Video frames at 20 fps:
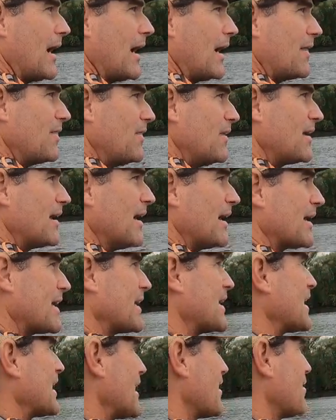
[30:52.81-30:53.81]
I think I
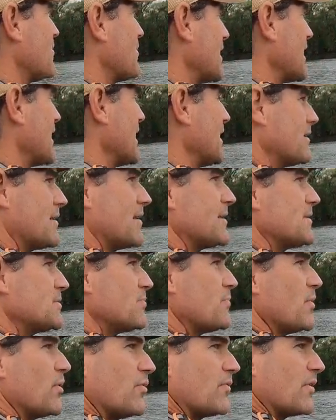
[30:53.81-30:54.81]
can get them to eat
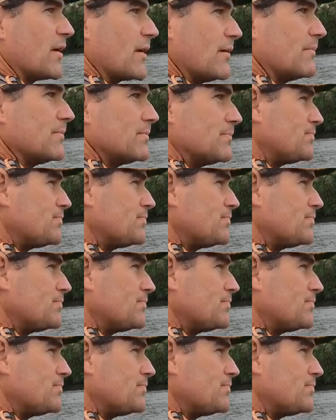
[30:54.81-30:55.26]
this moving,